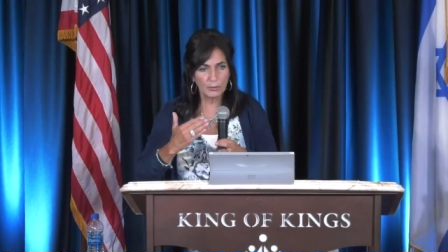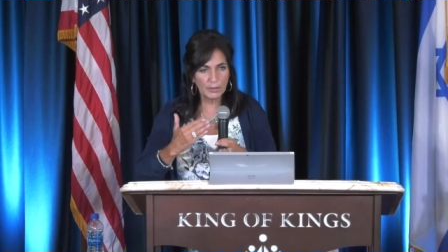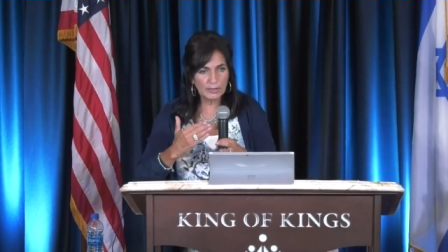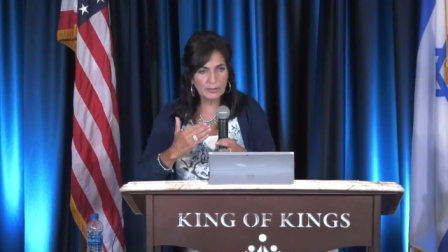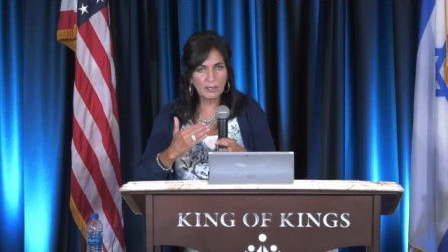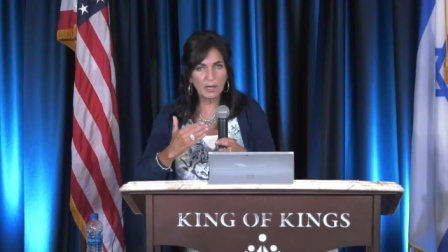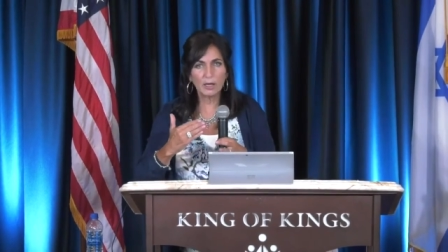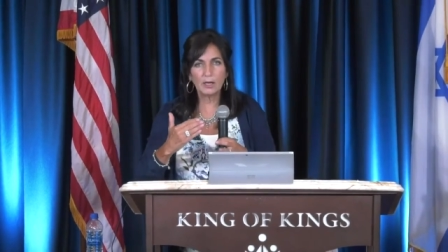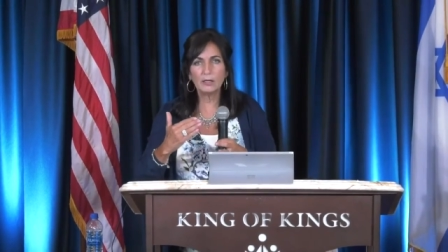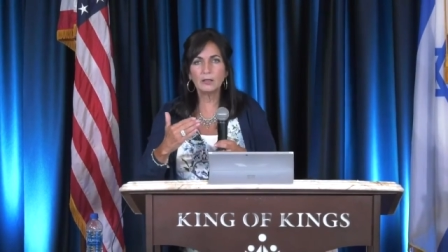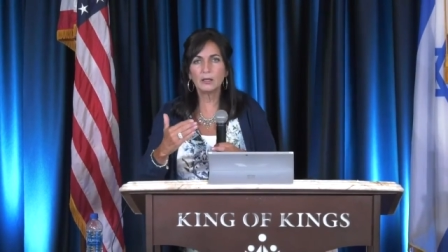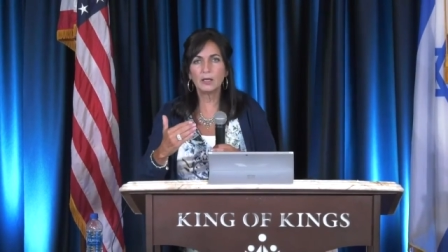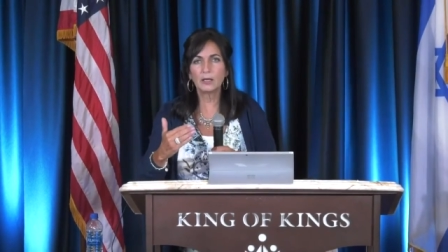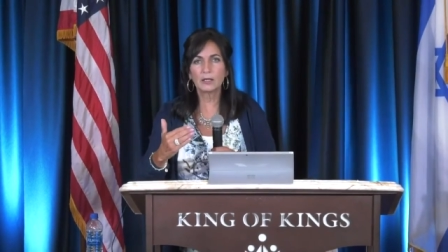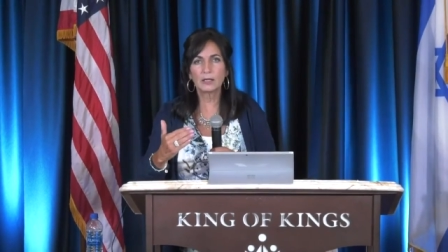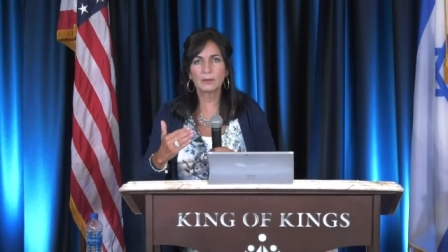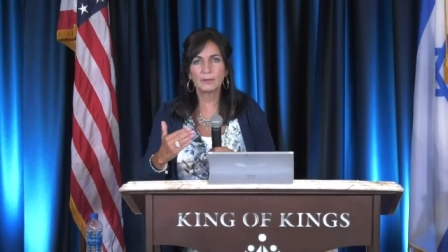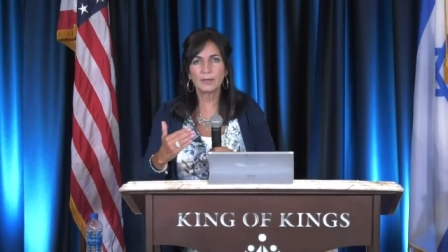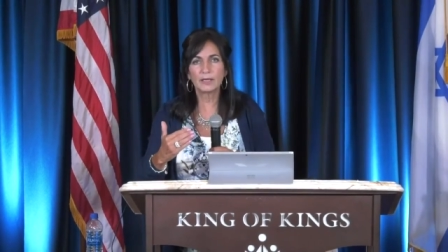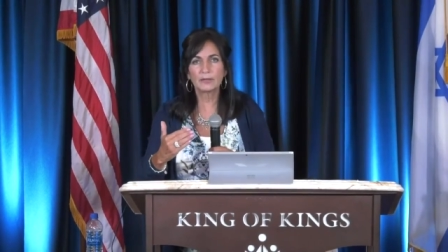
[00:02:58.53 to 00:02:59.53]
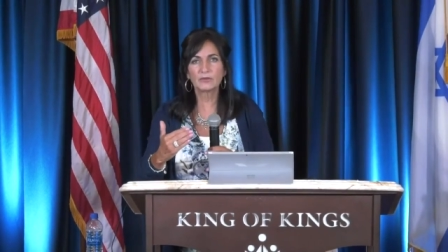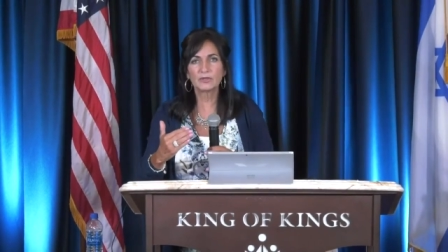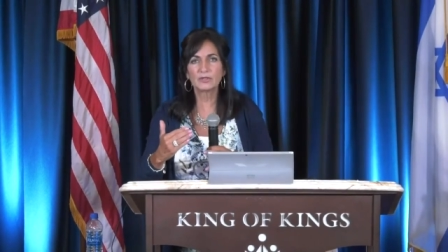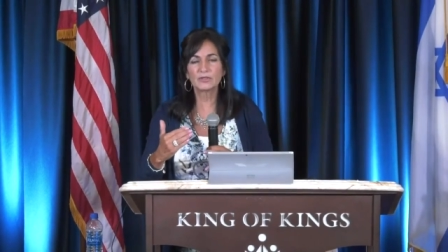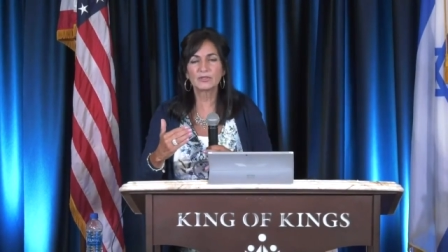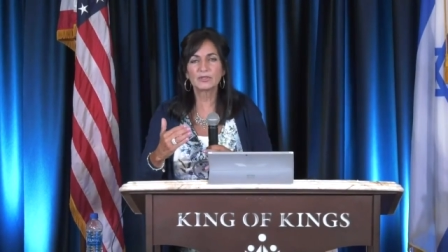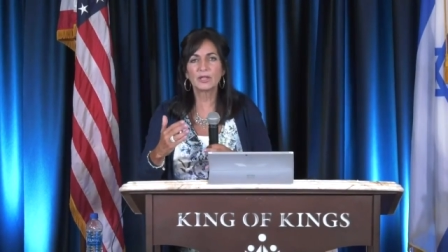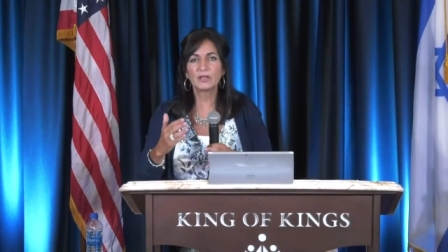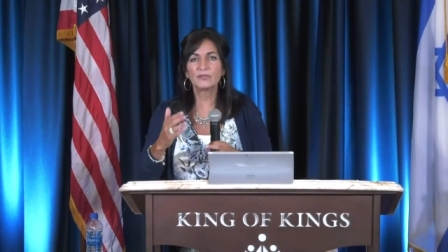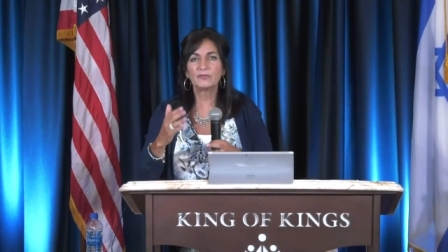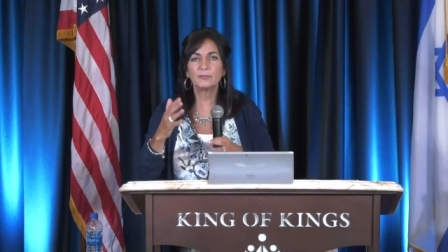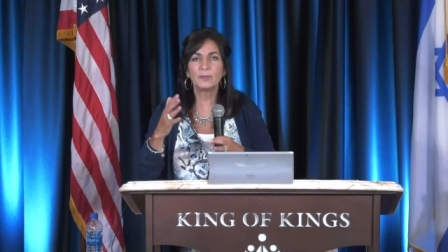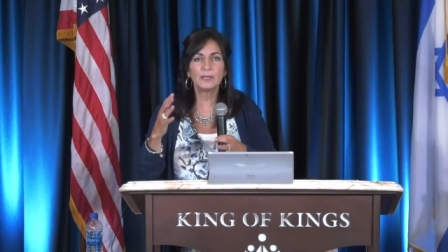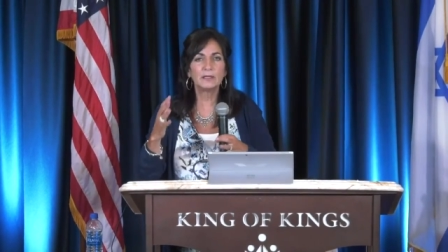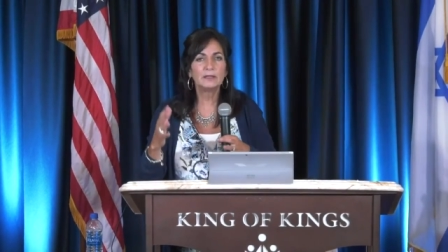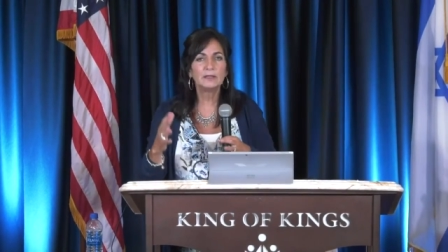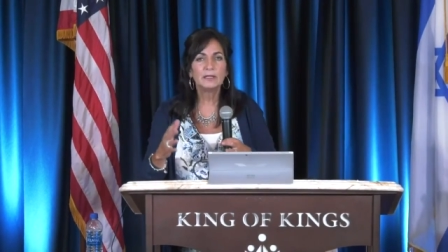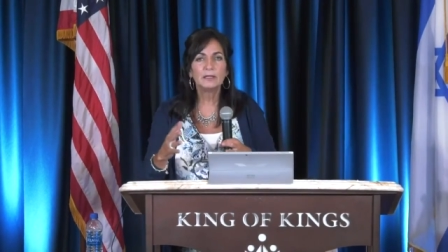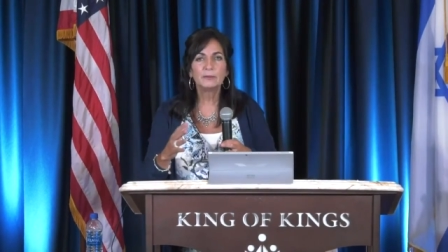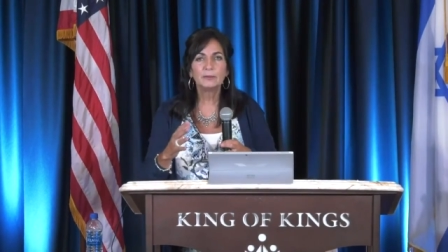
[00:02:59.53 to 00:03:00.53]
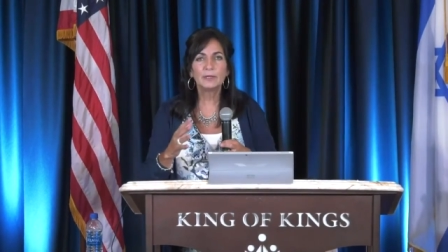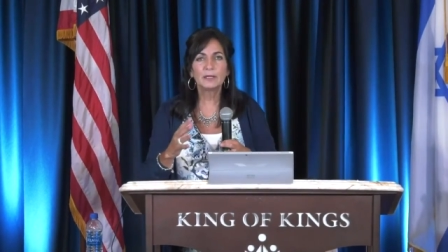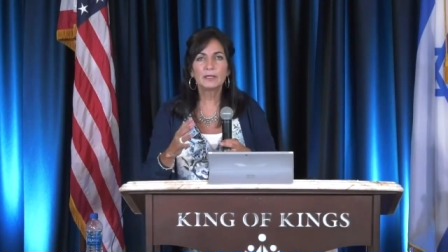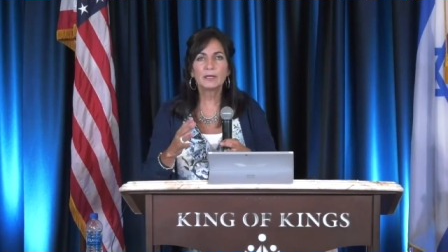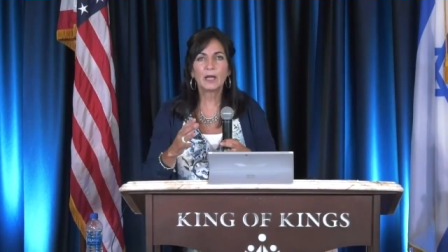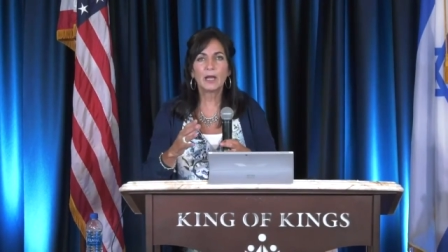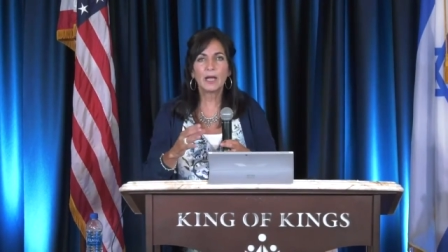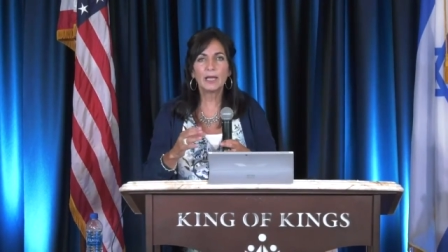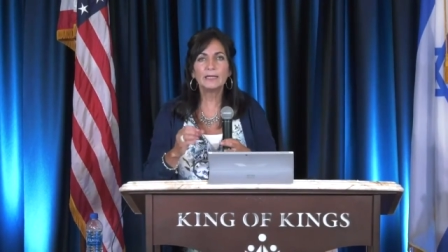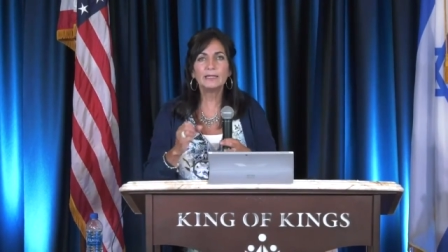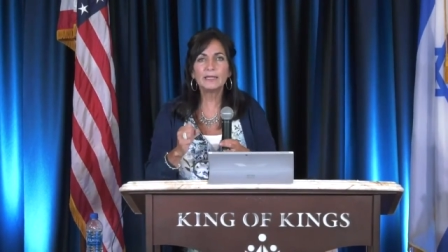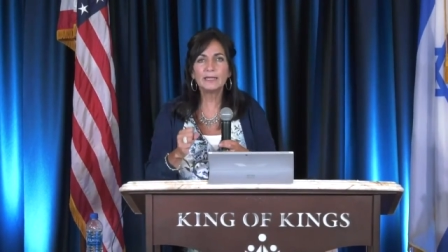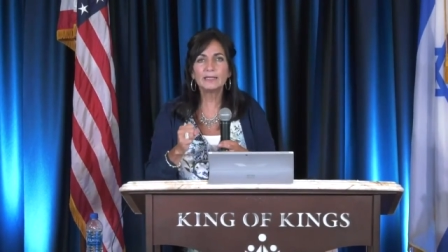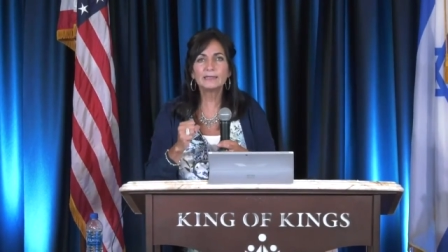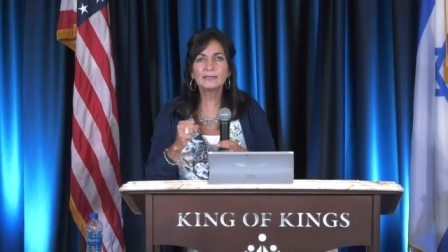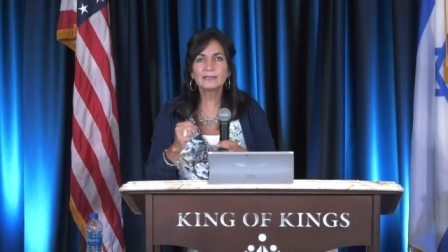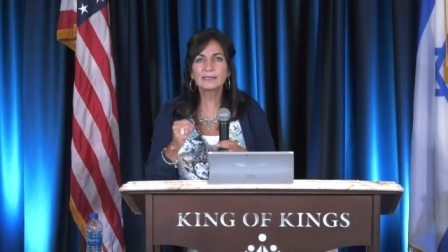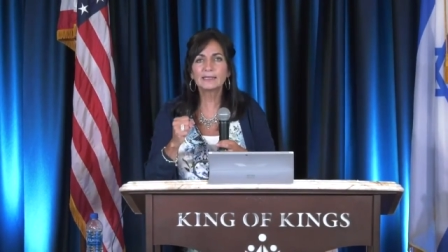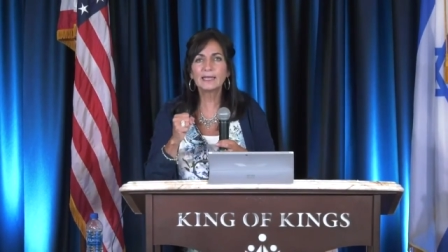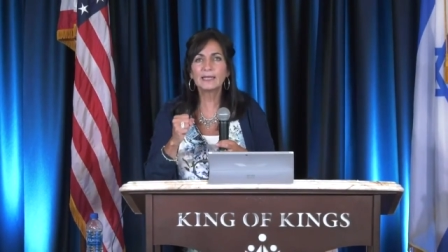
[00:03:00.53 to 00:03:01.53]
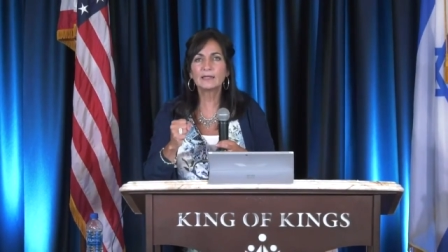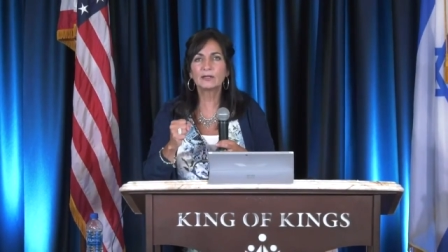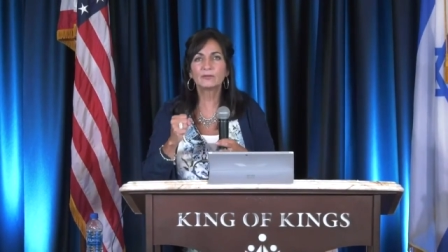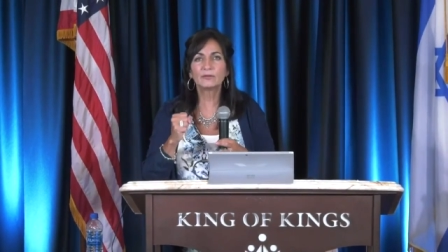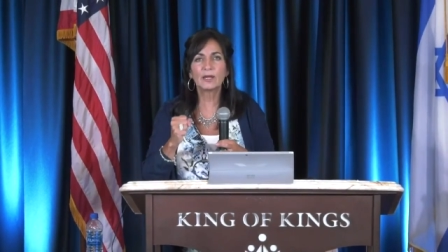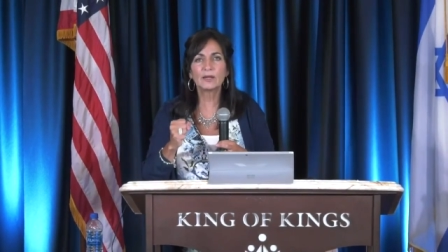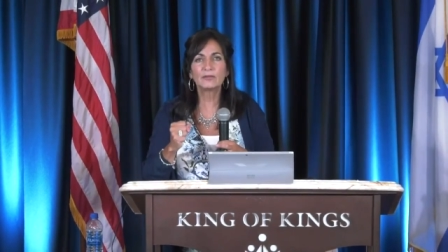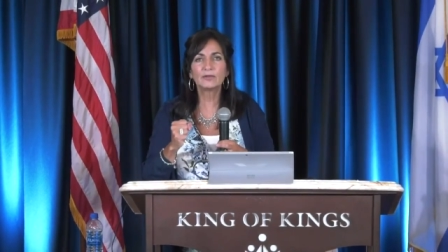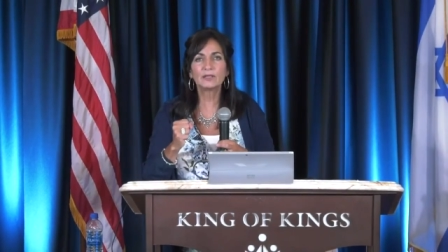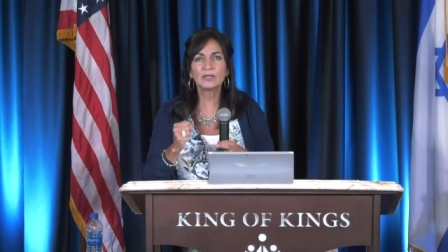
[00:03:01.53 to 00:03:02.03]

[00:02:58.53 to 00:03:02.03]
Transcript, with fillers: and we dialogue about this stuff, but I need to get a